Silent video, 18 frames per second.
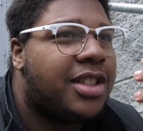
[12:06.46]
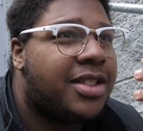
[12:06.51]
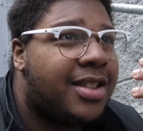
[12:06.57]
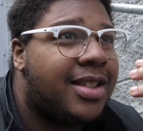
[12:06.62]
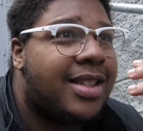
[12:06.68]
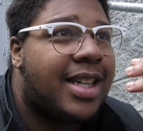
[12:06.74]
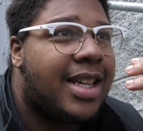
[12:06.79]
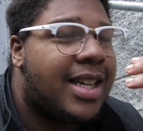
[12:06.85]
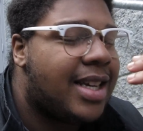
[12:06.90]

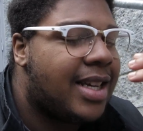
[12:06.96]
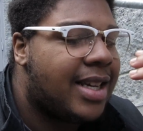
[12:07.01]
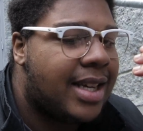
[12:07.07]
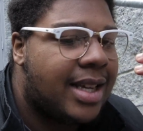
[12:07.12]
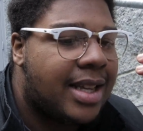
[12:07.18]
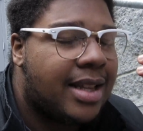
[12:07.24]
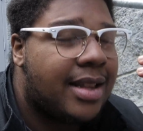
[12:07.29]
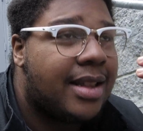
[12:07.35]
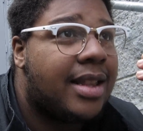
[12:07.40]

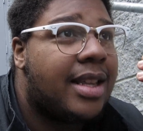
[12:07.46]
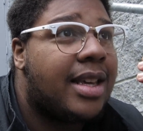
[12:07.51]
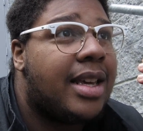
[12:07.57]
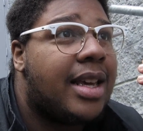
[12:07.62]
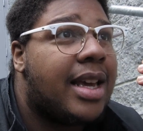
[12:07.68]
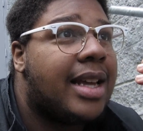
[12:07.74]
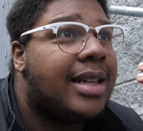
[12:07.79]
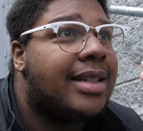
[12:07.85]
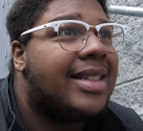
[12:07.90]
the
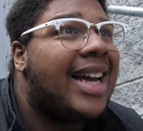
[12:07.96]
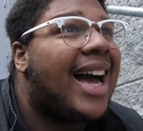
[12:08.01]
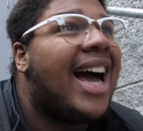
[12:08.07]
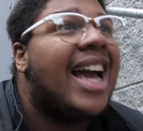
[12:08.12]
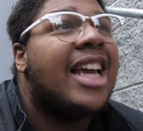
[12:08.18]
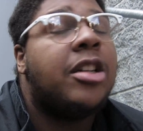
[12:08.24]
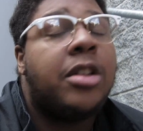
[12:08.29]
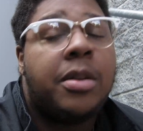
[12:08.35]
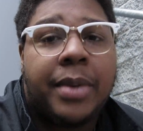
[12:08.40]

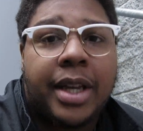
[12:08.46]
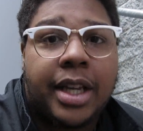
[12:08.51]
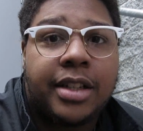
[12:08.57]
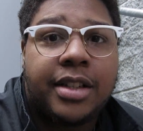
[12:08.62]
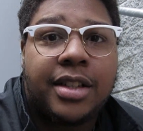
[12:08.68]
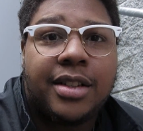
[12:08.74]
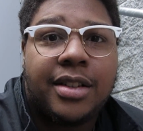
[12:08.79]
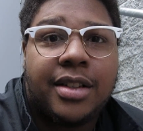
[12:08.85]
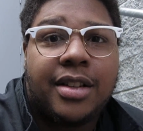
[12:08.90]

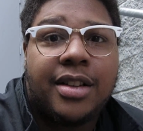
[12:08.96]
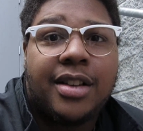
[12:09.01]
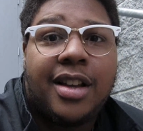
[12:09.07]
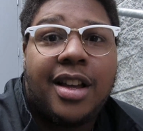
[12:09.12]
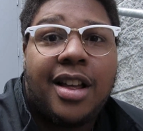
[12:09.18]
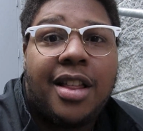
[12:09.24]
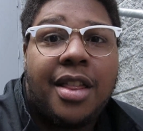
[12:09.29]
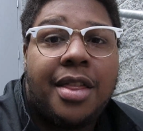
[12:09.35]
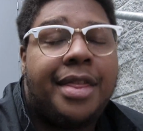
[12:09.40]
entitlement
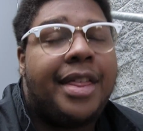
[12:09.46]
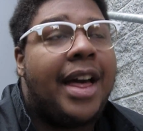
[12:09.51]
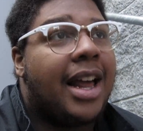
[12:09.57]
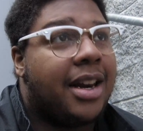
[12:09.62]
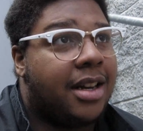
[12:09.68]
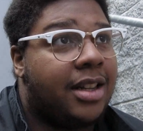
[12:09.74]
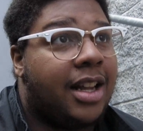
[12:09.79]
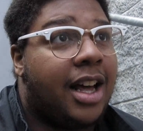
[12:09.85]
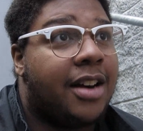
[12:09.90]
that
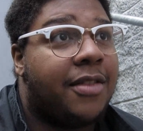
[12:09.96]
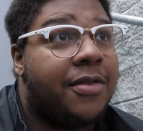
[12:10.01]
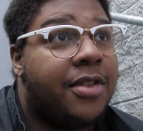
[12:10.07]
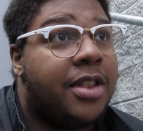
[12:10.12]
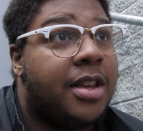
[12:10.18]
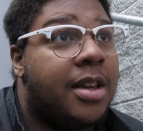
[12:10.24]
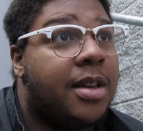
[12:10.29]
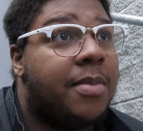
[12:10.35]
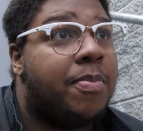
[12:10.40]
a lot of
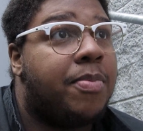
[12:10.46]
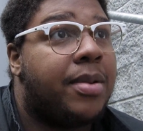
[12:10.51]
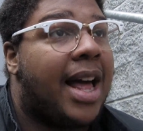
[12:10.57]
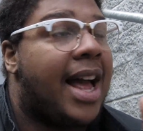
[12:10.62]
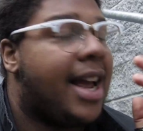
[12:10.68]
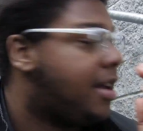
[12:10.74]
the black